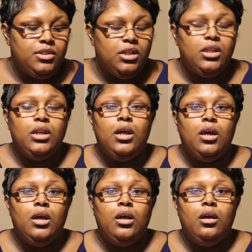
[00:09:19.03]
to
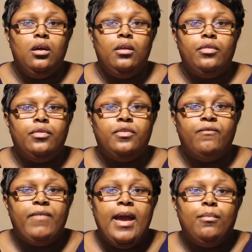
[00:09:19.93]
the
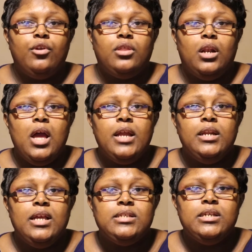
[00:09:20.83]
fabric, the lining
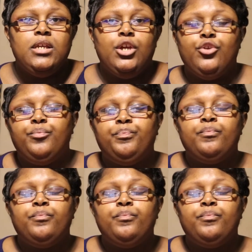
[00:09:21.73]
that's in here.